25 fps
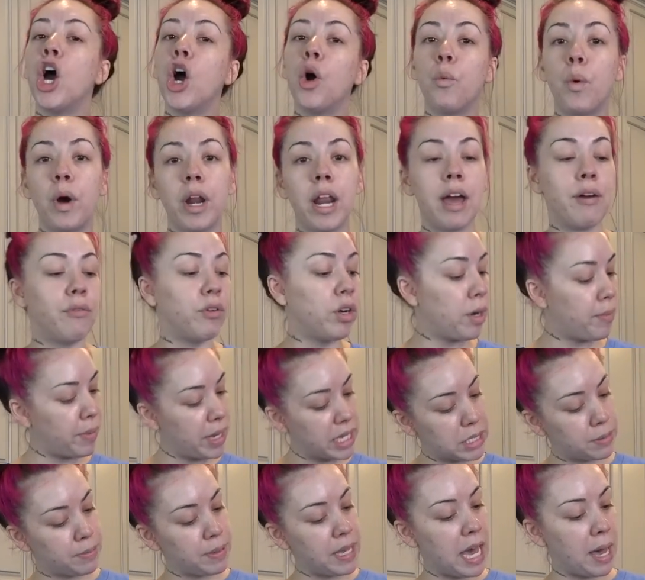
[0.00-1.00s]
Whatever, it
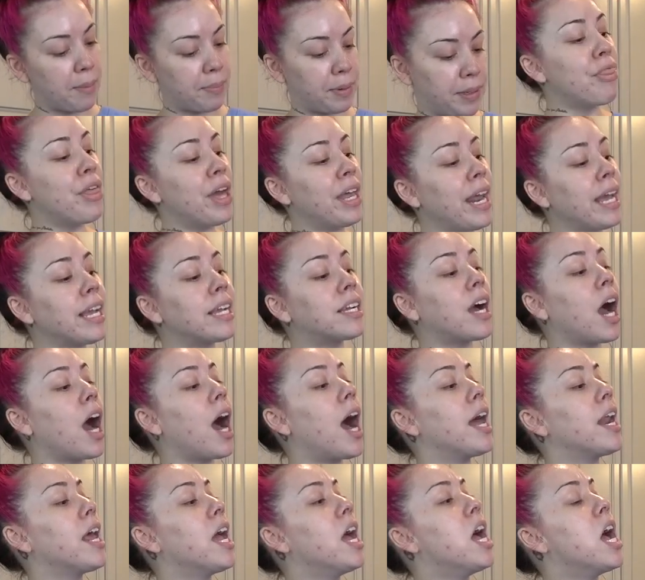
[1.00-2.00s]
makes me happy. Then I
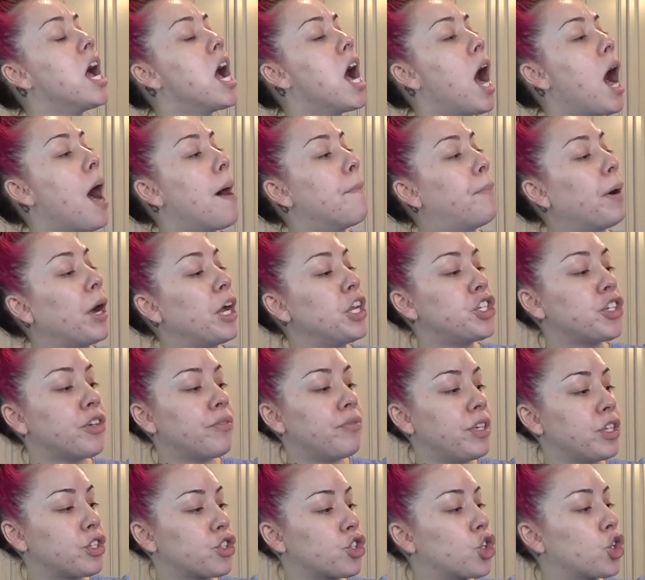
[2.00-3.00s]
got a bunch of
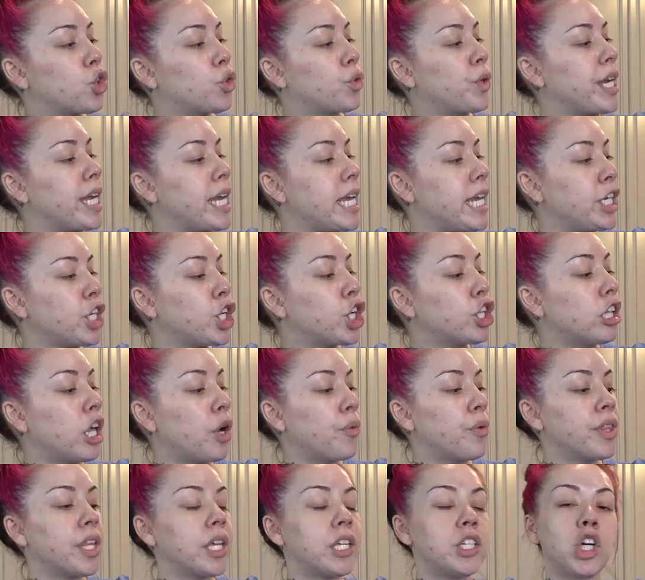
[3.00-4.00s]
this green
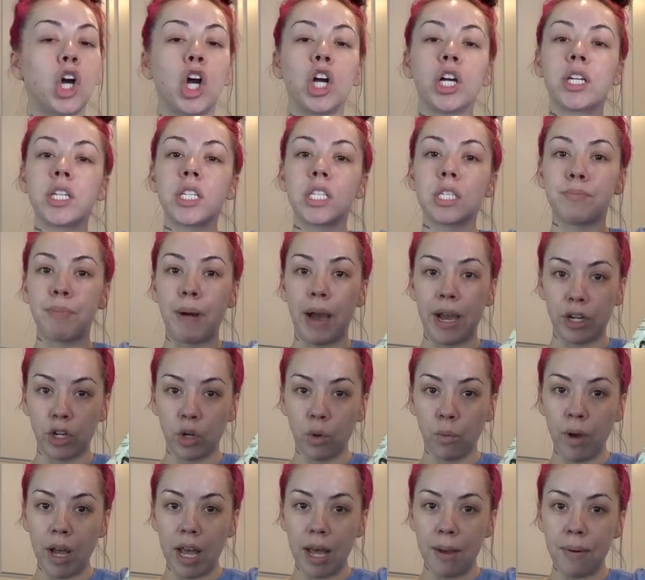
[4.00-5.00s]
glow in the dark
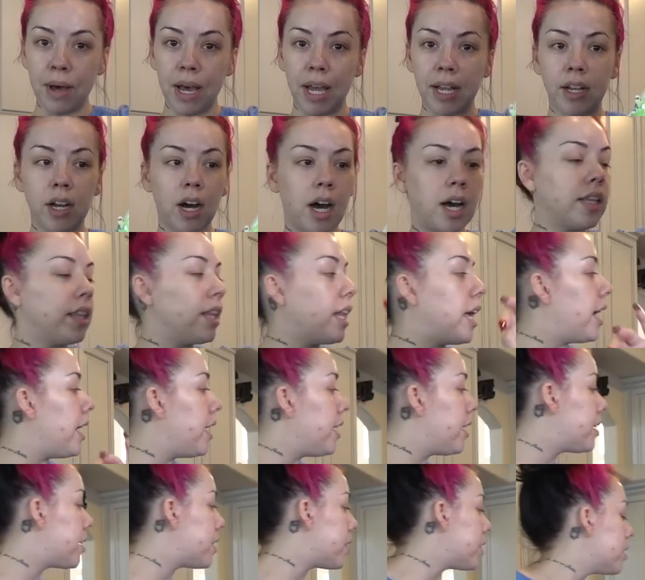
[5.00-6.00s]
spider web. I got like